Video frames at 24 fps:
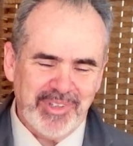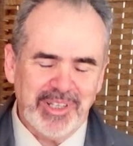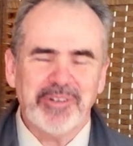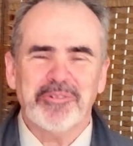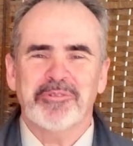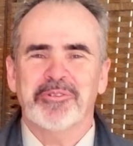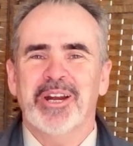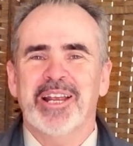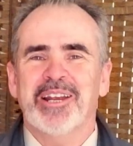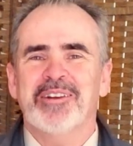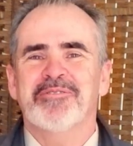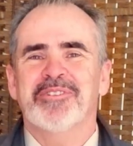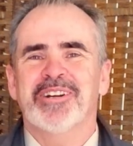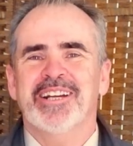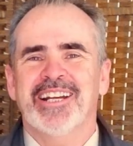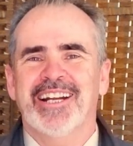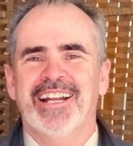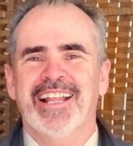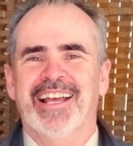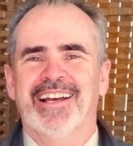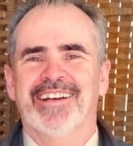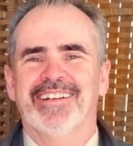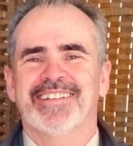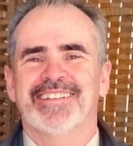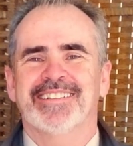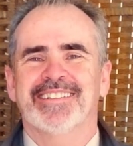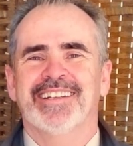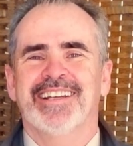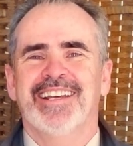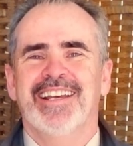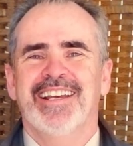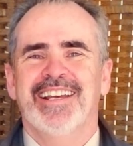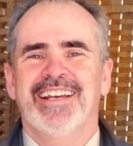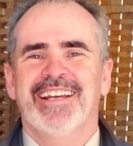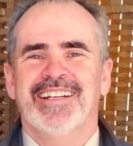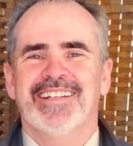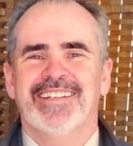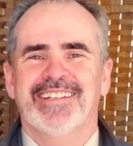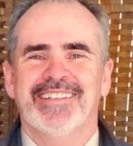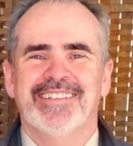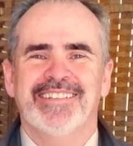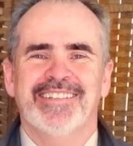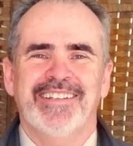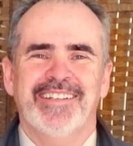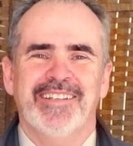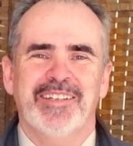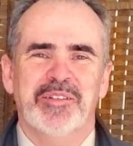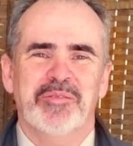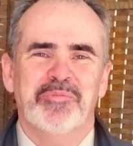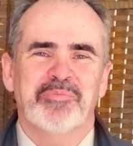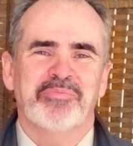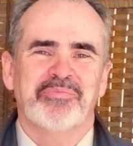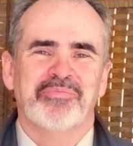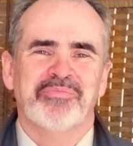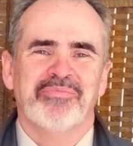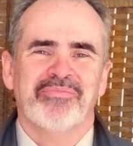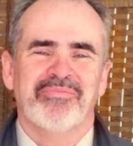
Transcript: Ray ran out to see him.